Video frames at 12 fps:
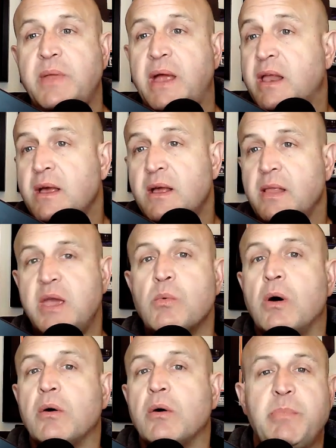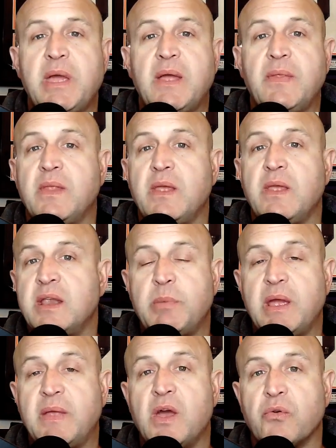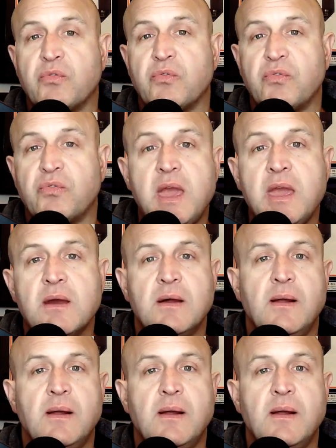that he won't end up being the OC.